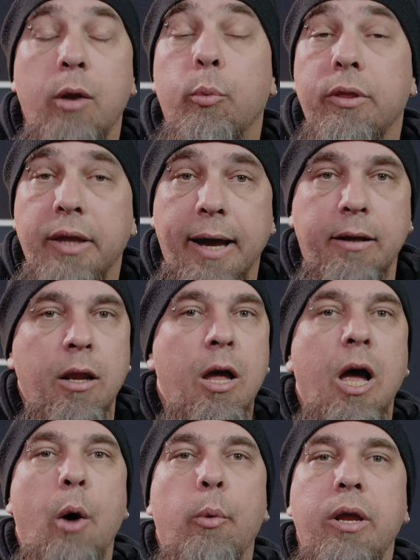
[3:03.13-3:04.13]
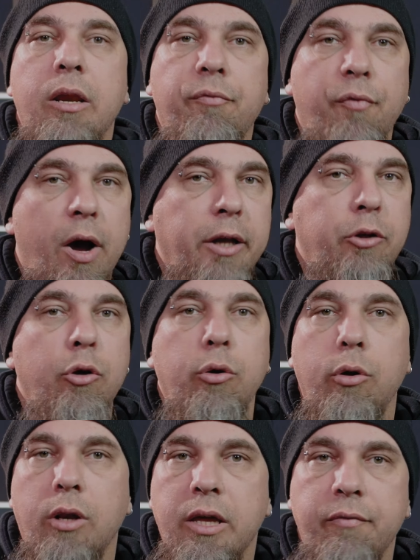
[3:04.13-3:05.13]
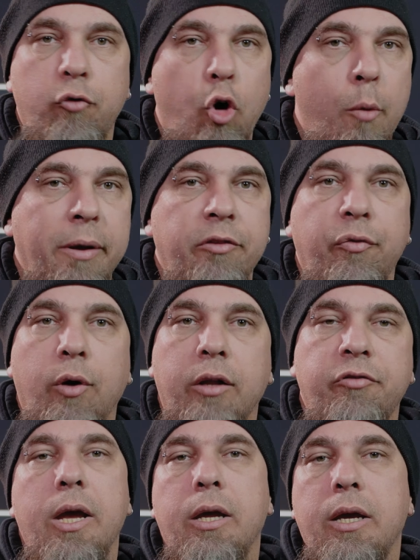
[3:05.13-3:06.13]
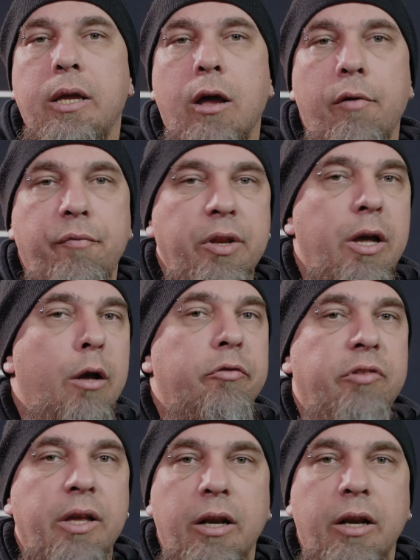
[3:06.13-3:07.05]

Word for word: And with that, I want to invite you to leave comments for us in, in our videos.